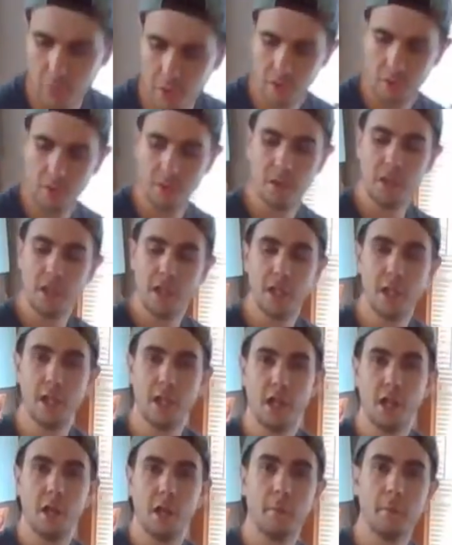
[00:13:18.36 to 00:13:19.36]
will
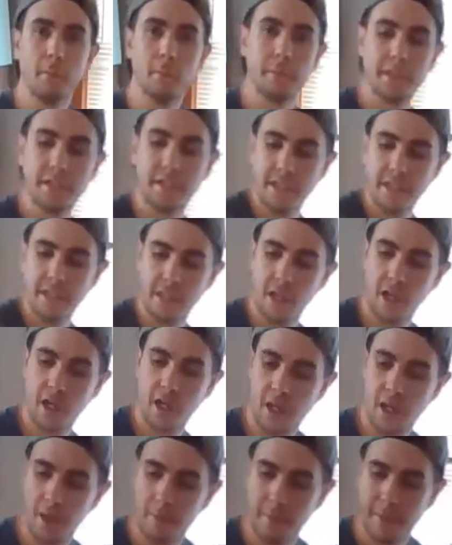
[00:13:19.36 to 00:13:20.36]
be
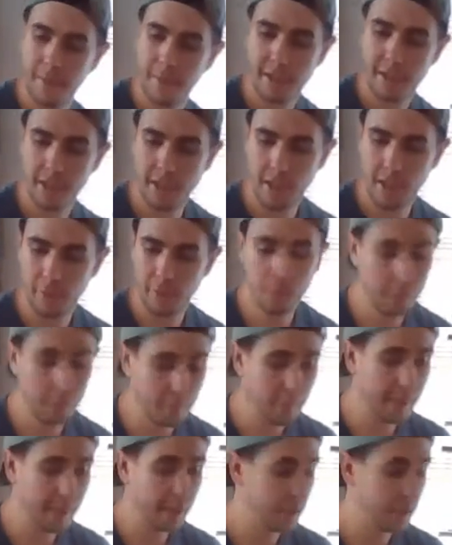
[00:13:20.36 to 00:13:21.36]

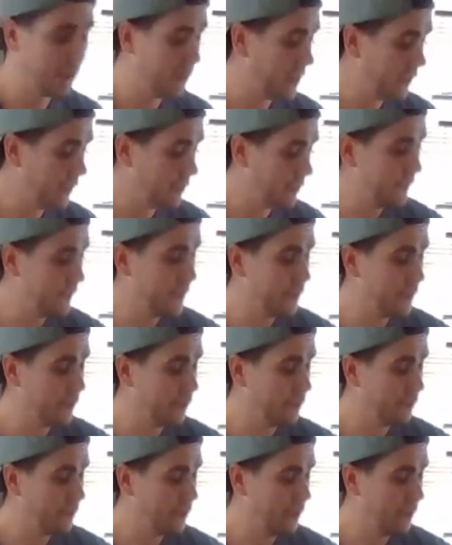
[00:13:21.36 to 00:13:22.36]
making another
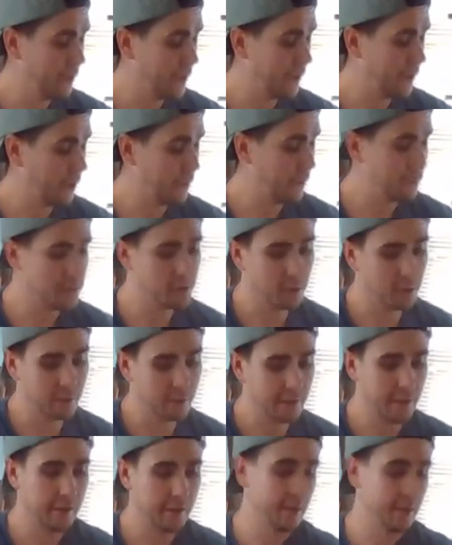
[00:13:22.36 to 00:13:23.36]
video, and I'll be showing
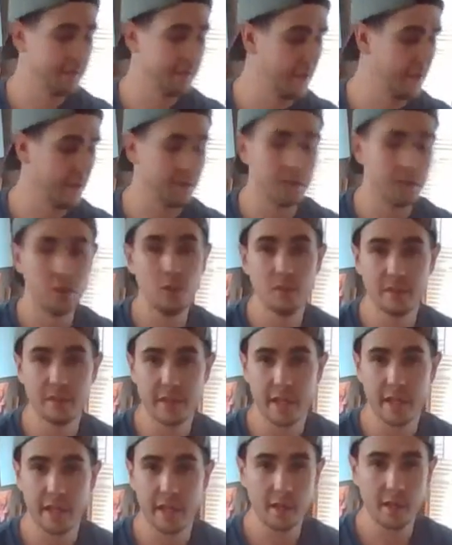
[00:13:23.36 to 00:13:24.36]
that, like I said, on
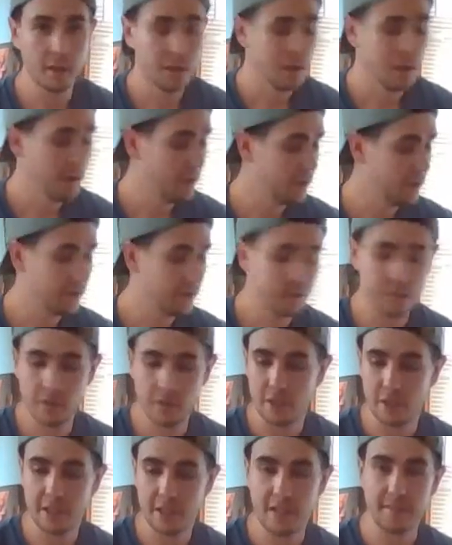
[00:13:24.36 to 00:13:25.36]
Tuesday, just so
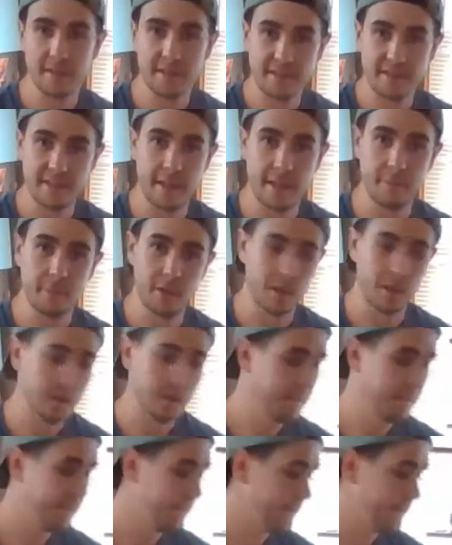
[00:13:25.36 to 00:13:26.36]
you can get this step
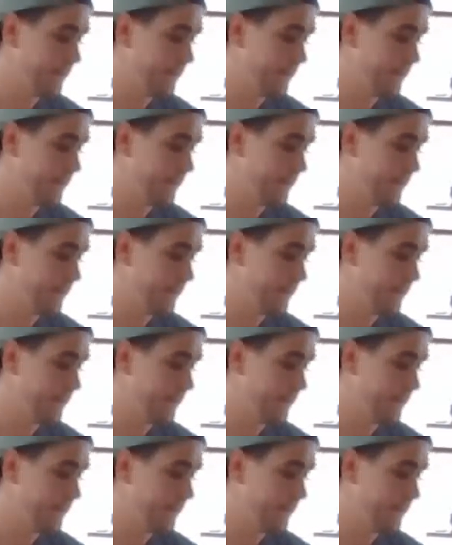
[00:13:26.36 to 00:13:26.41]
done